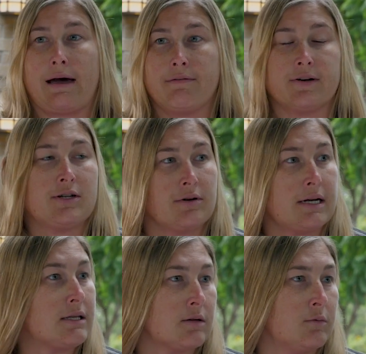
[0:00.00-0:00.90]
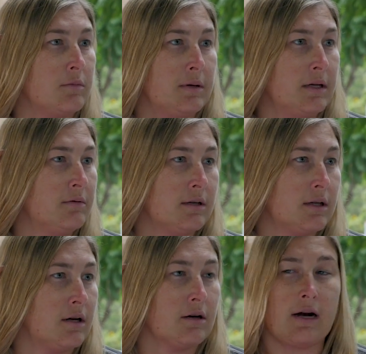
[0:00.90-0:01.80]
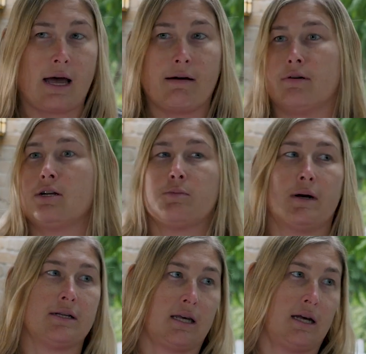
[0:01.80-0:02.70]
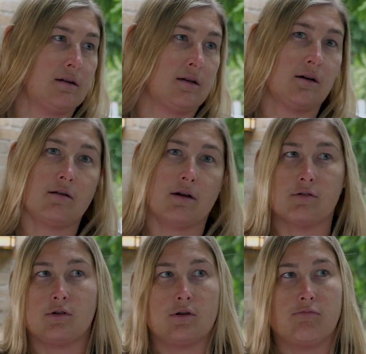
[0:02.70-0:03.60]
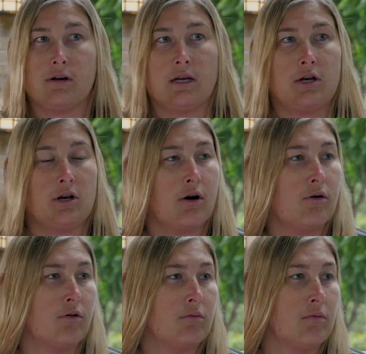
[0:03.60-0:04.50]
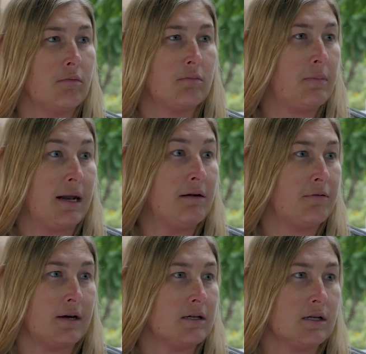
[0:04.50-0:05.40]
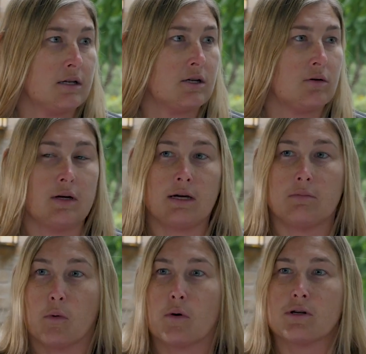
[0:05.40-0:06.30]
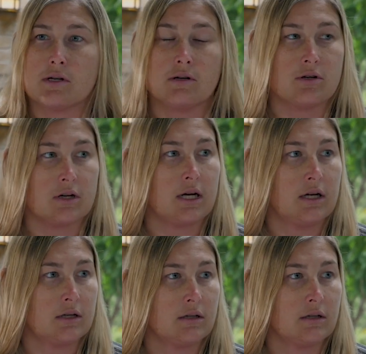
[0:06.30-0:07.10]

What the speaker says: average risk woman with your average breast cancer, there's really no benefit to doing more surgery.